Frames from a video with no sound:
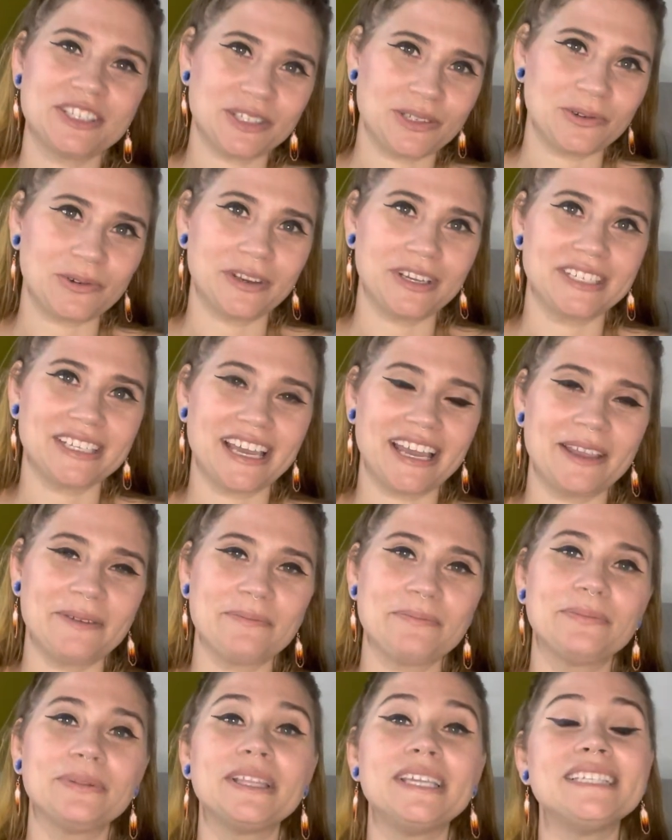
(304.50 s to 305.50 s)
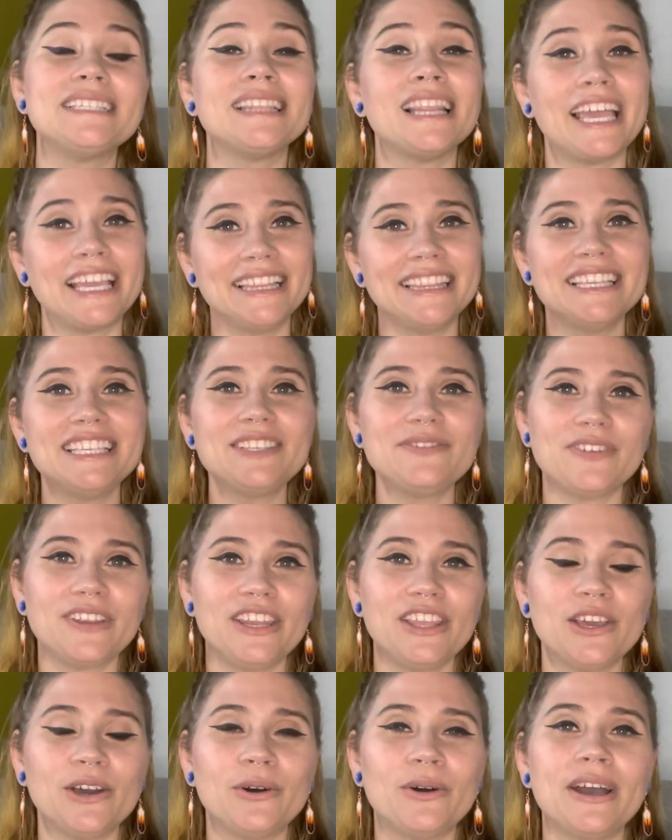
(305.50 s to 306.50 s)
story time. Please like this
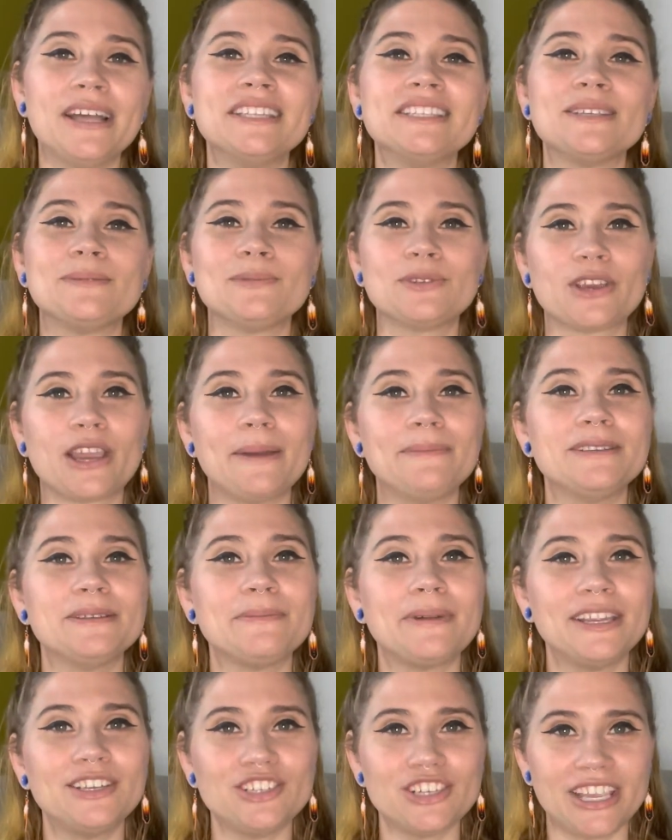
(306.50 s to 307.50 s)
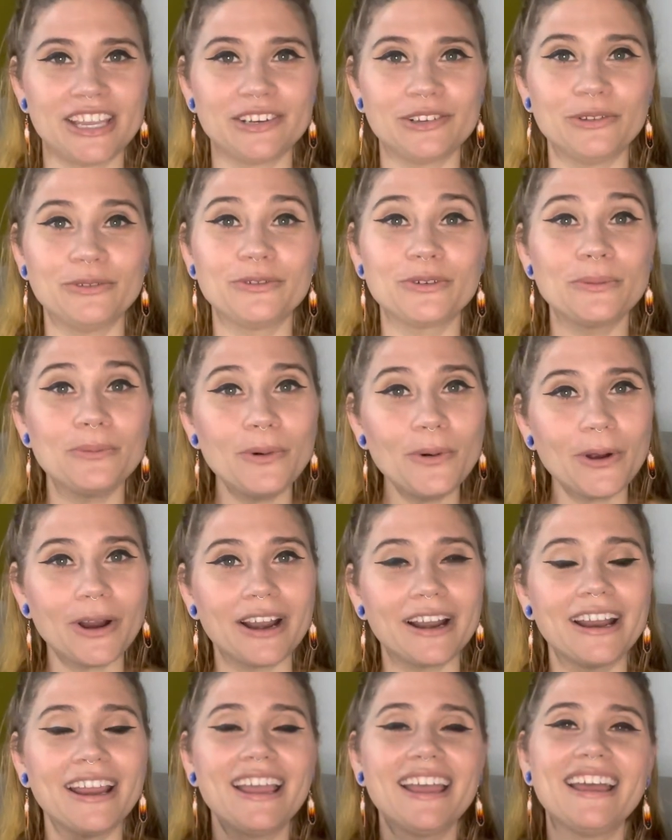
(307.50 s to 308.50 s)
video and subscribe to my channel for more.
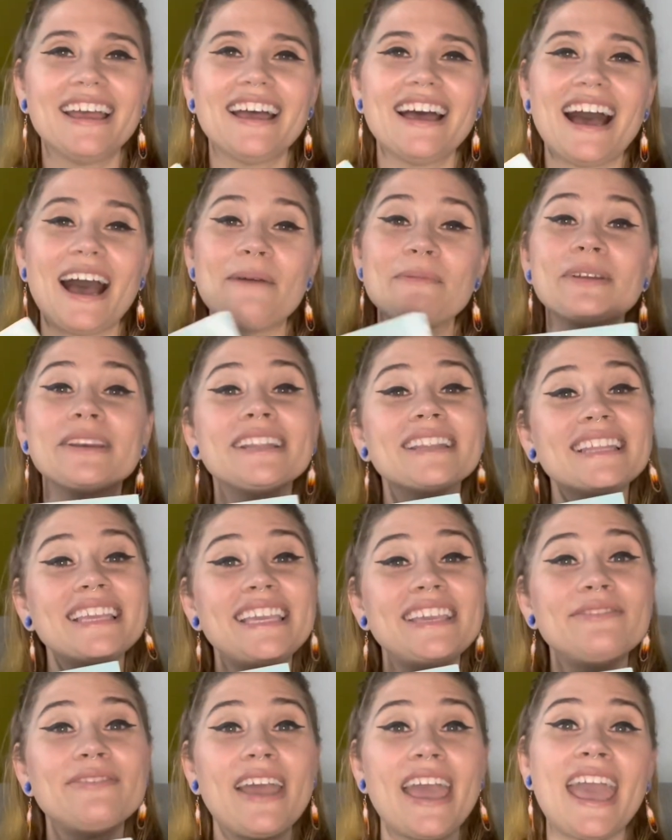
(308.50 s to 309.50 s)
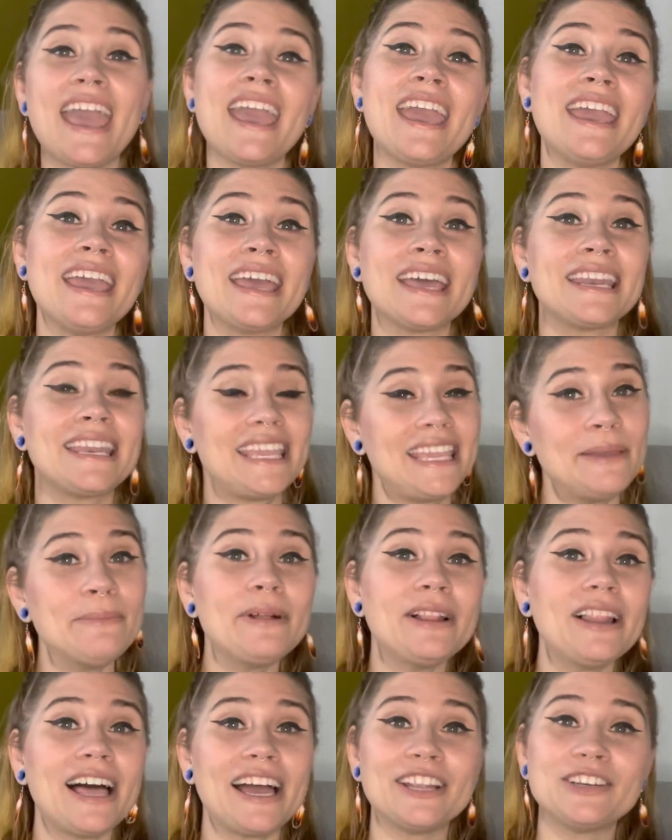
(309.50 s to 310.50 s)
I'm gonna leave an
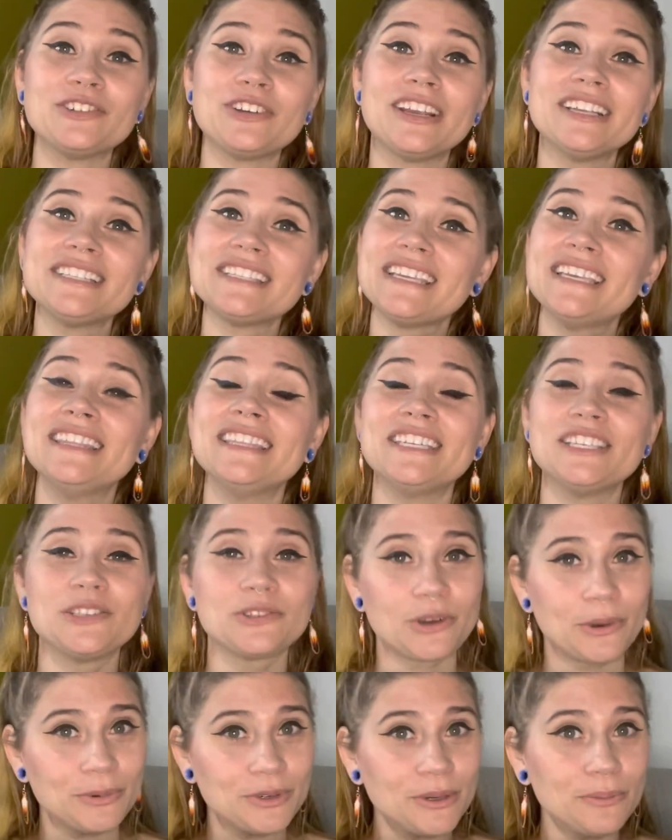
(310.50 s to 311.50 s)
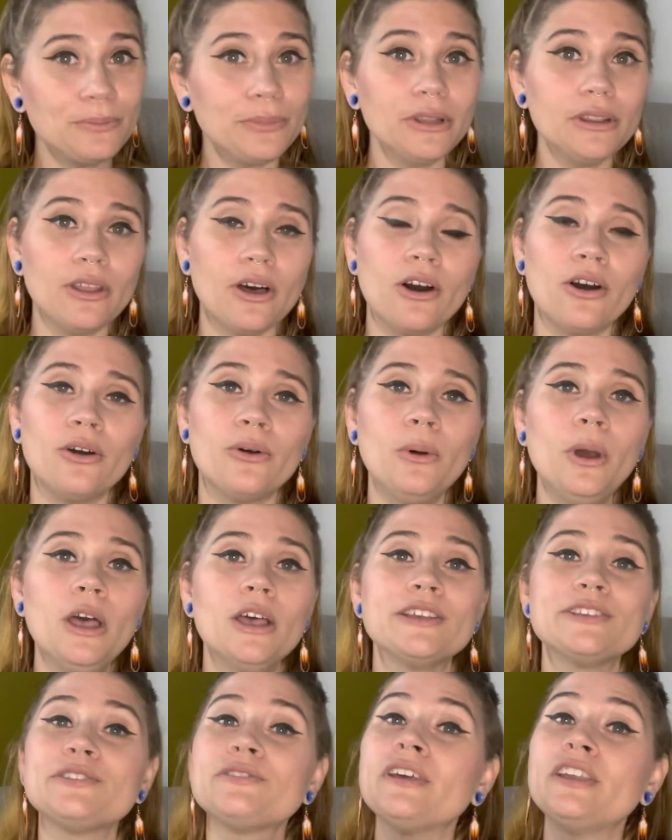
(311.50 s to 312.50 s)
email address in the description below
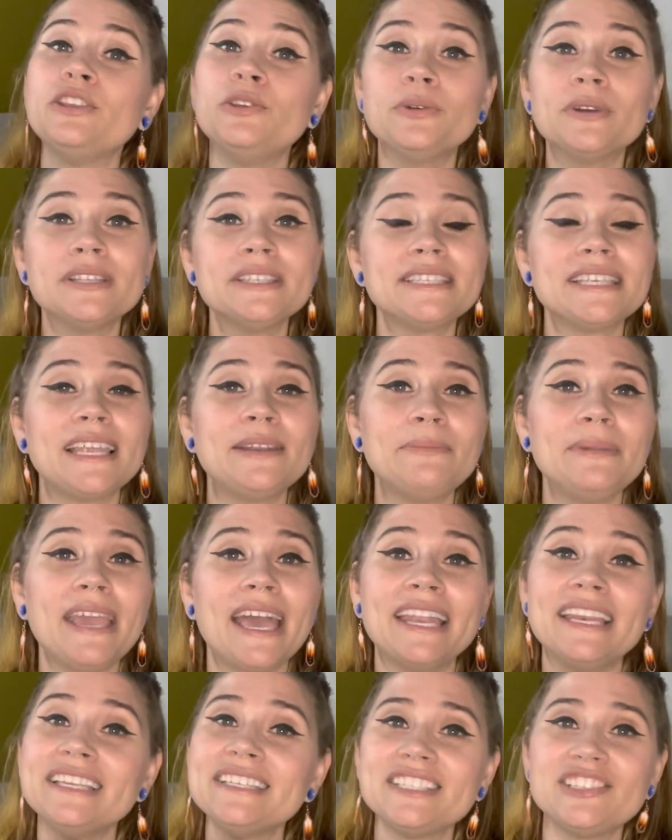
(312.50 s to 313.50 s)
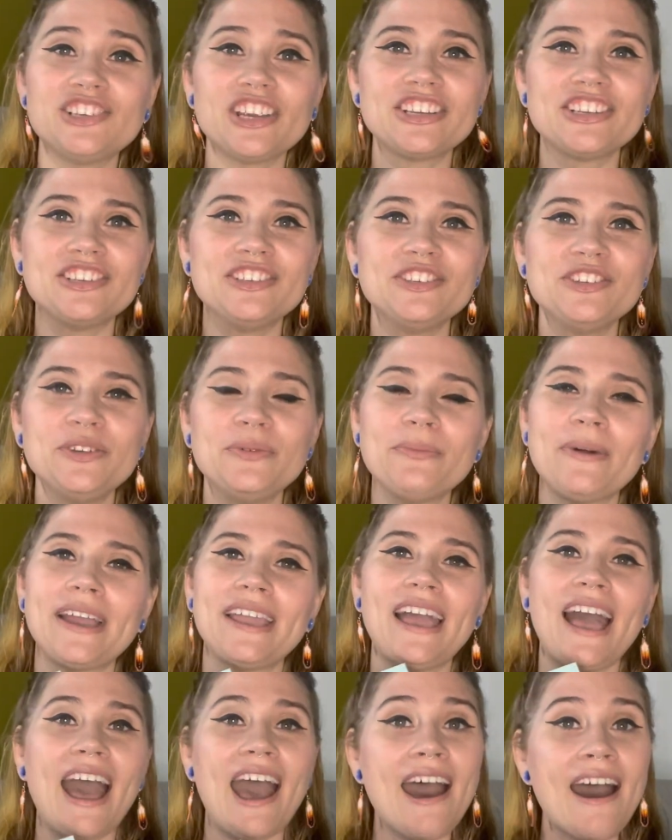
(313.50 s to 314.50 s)
so that you can send me any suggestions you might
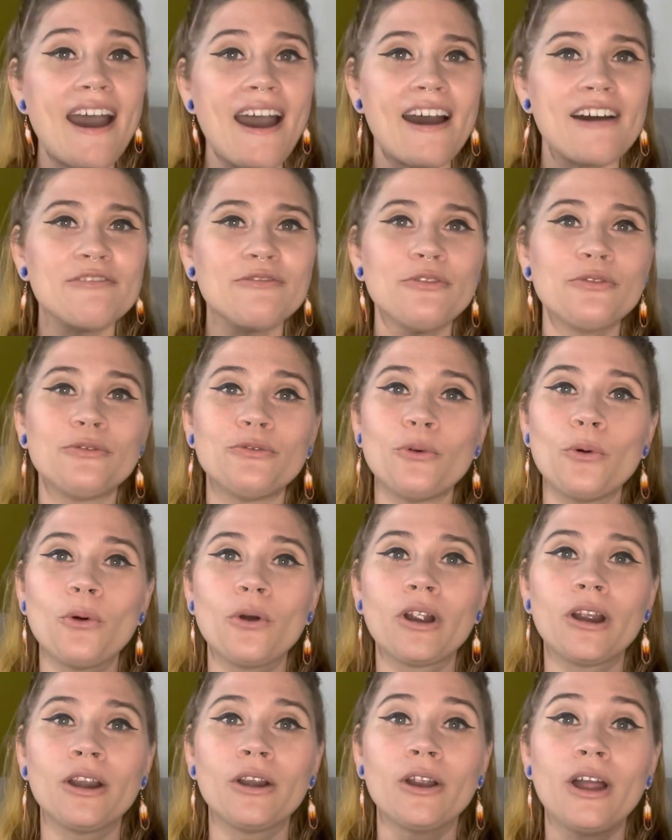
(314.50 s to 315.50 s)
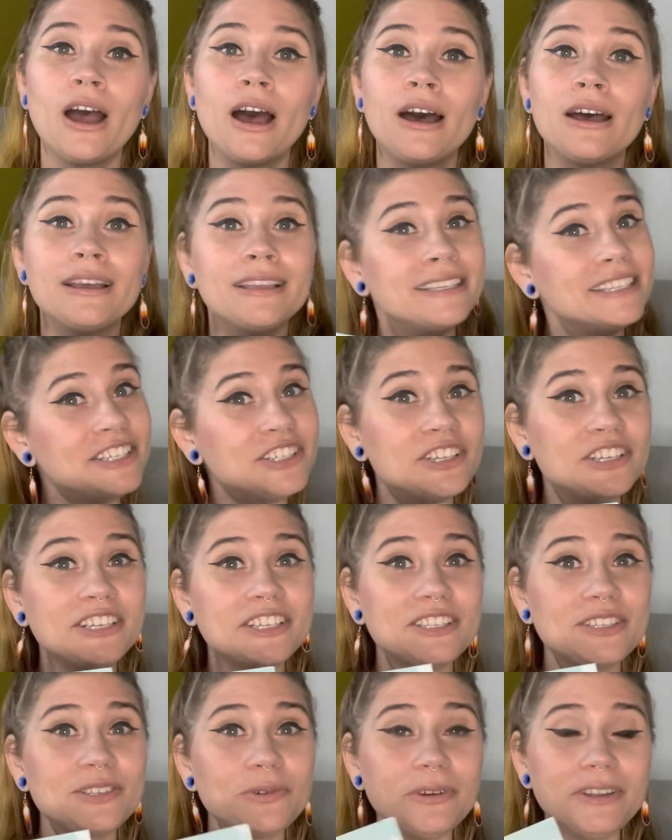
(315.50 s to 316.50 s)
have for Indigenous
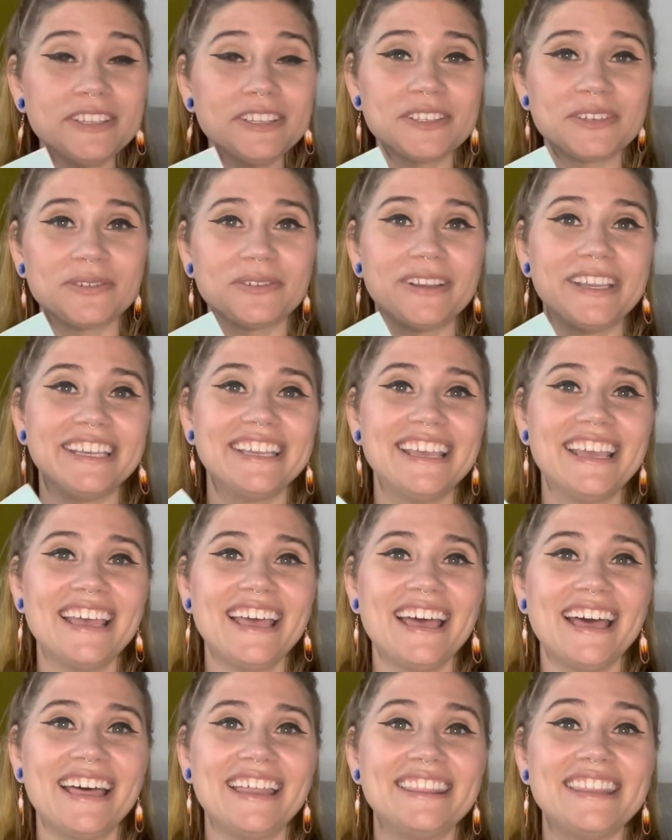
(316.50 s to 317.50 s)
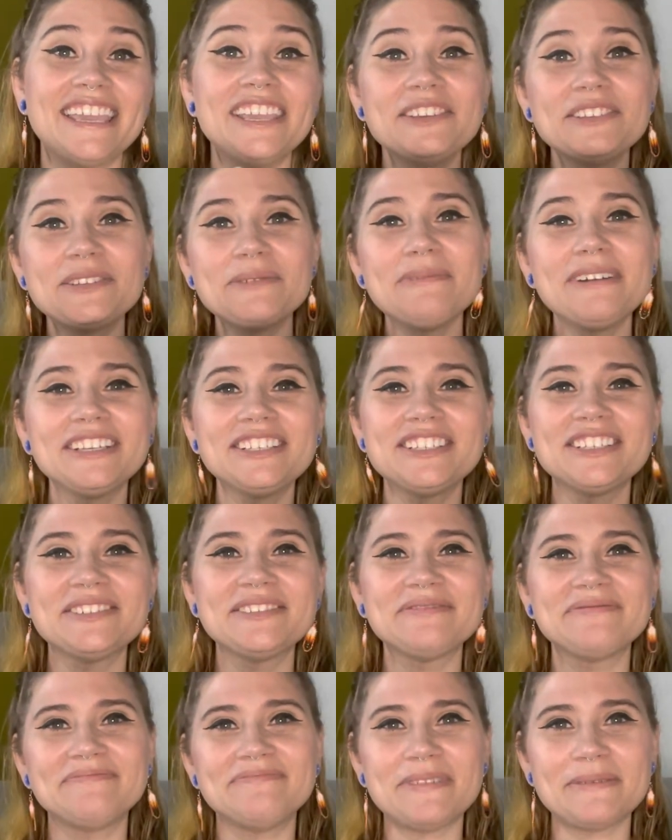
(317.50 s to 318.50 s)
stories to read. Thank you so much.
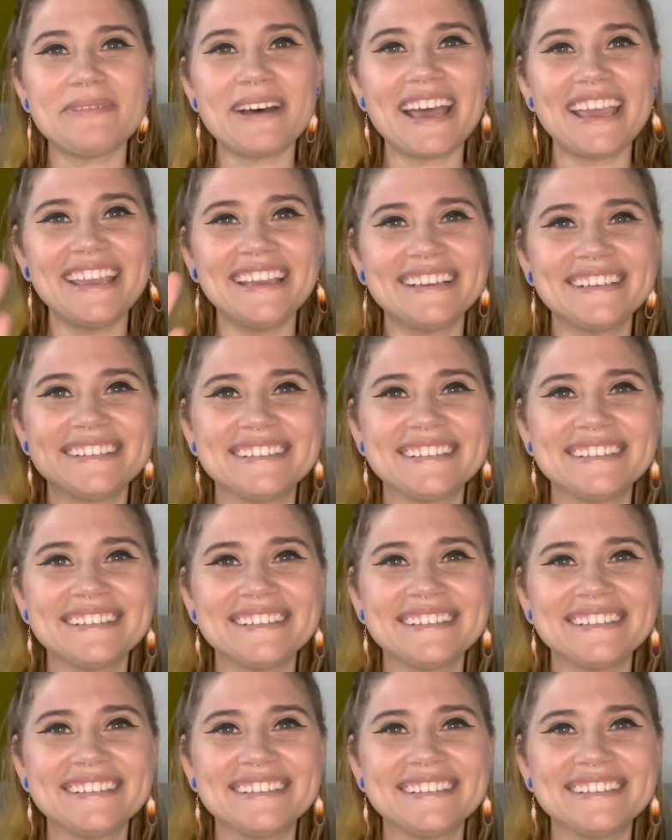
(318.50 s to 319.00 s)
Bye-bye.